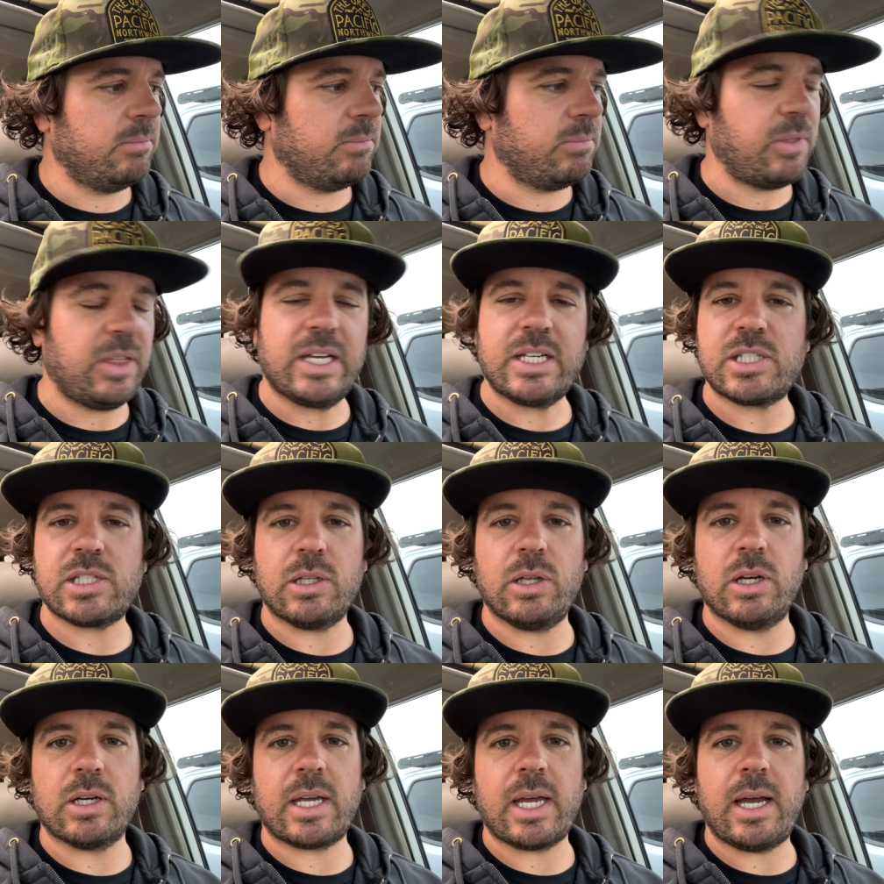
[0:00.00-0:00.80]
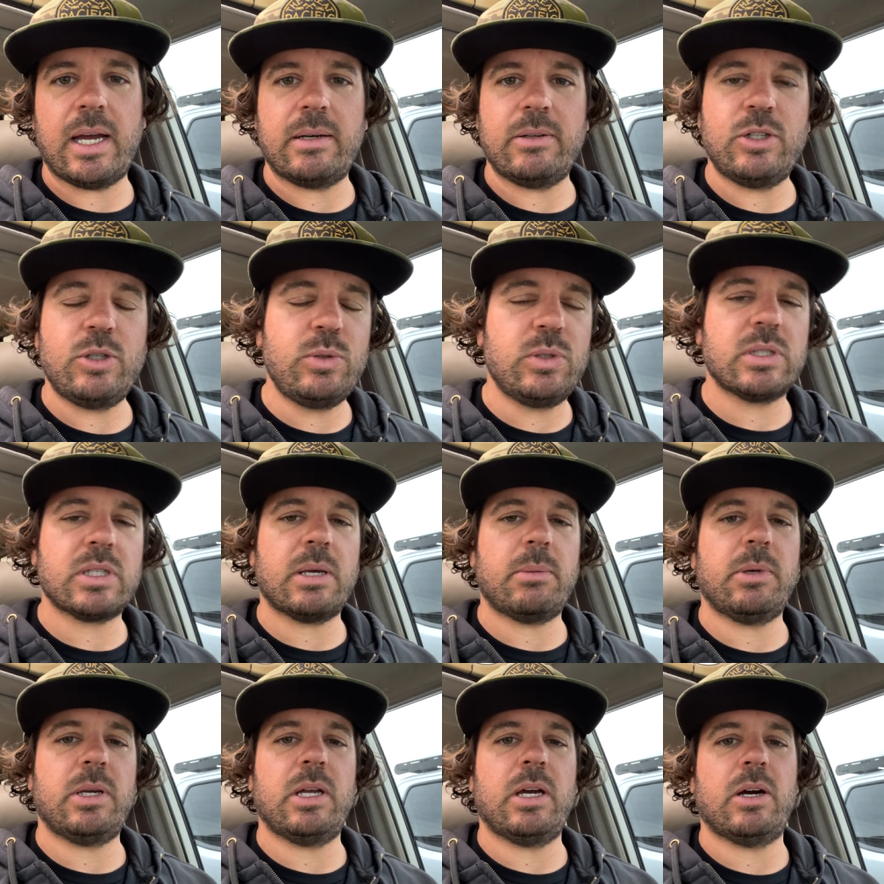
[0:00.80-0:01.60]
things to look at, you just
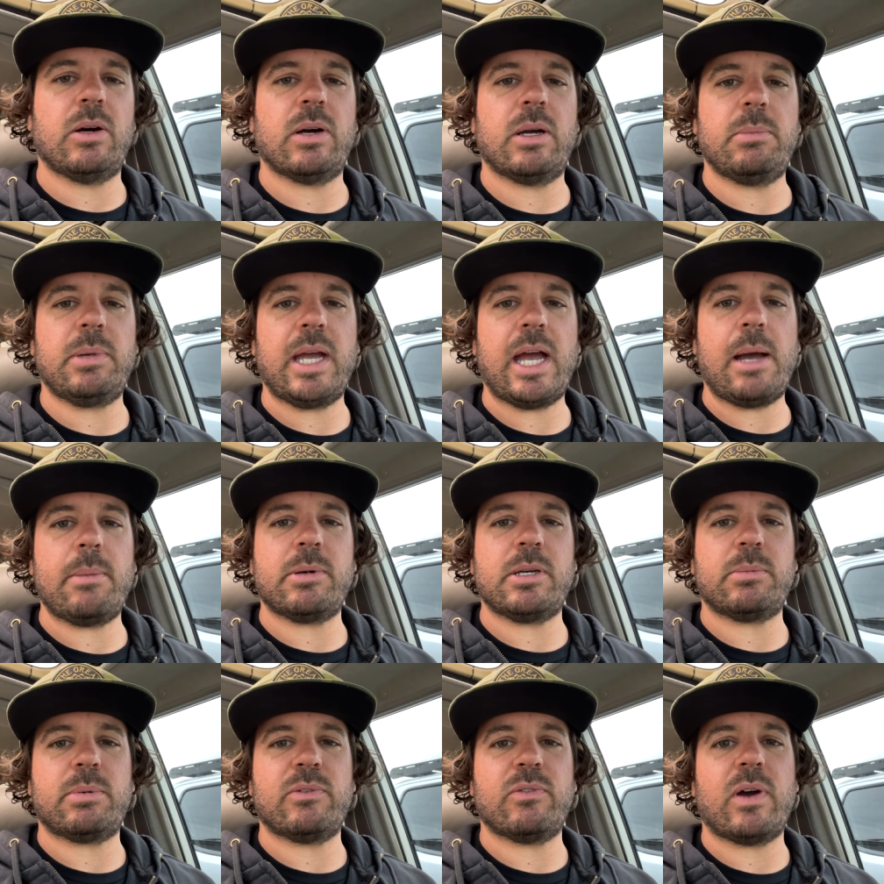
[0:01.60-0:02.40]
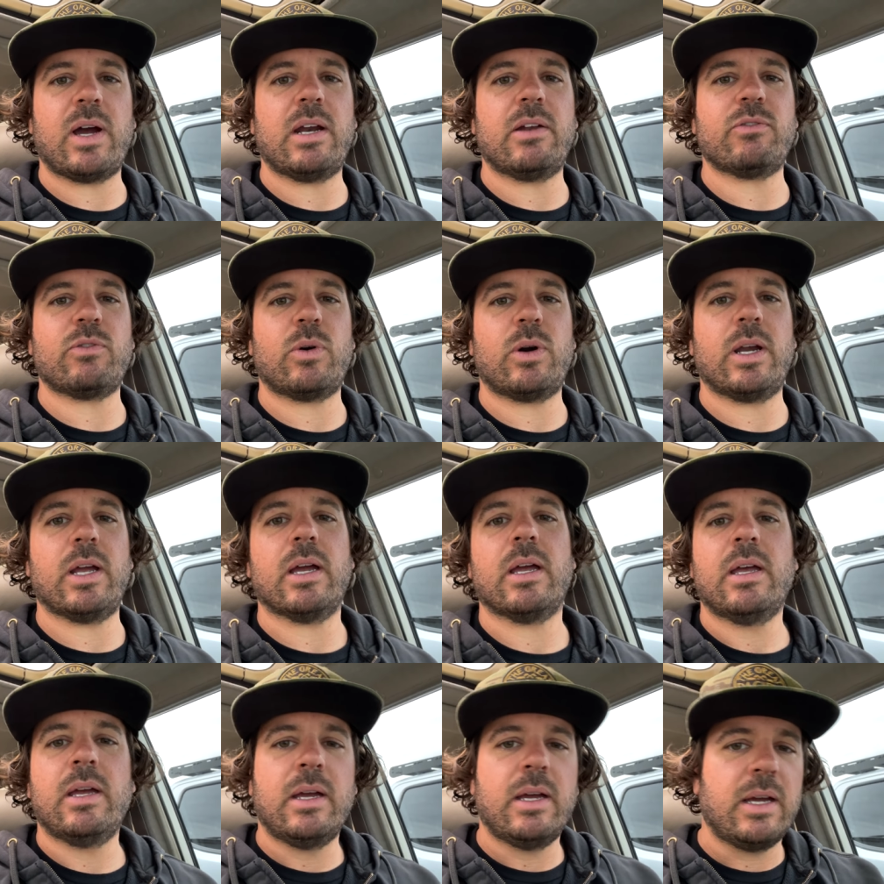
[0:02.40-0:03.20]
let me know. I'd be happy to provide it for you.
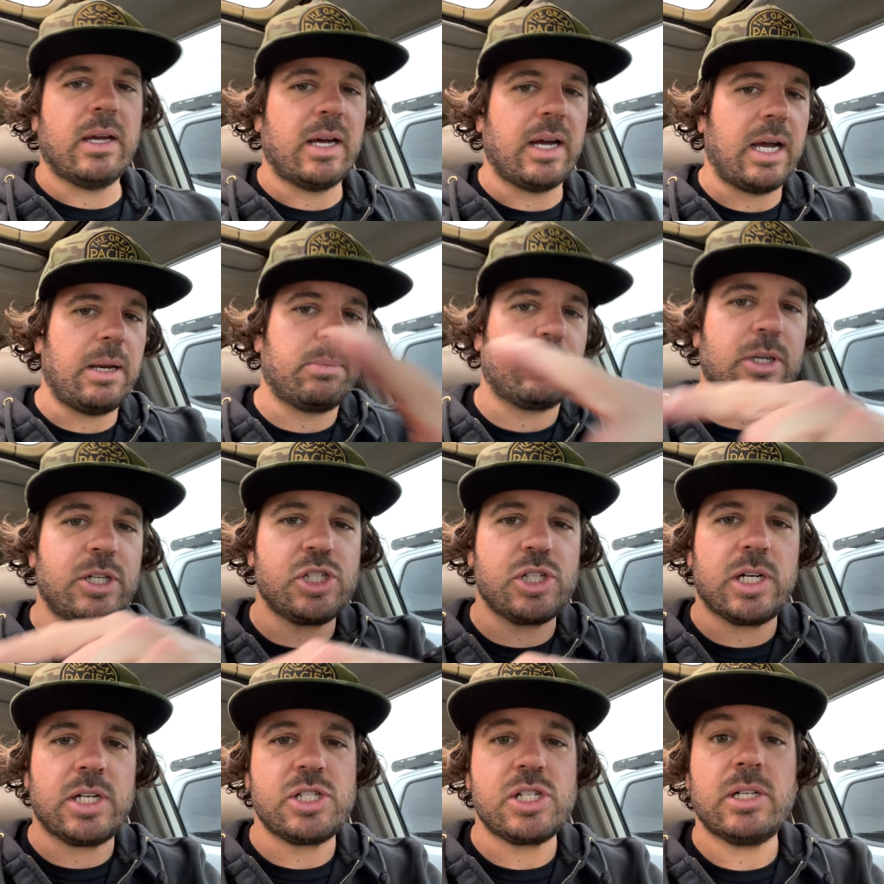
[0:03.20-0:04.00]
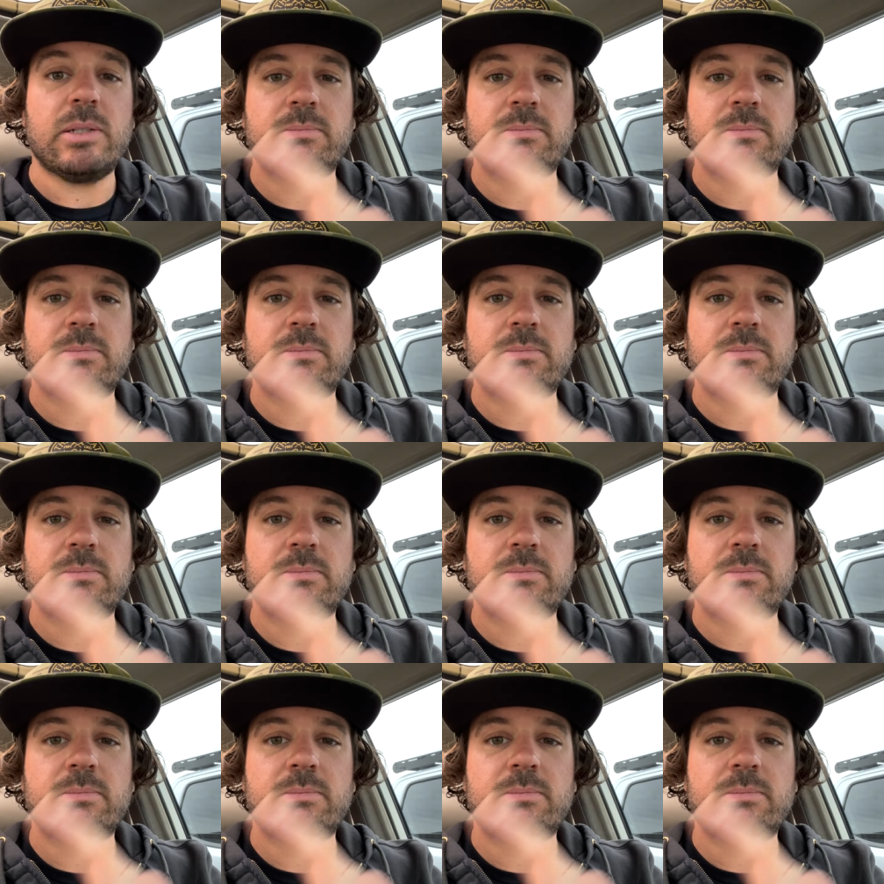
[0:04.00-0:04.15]
I appreciate you.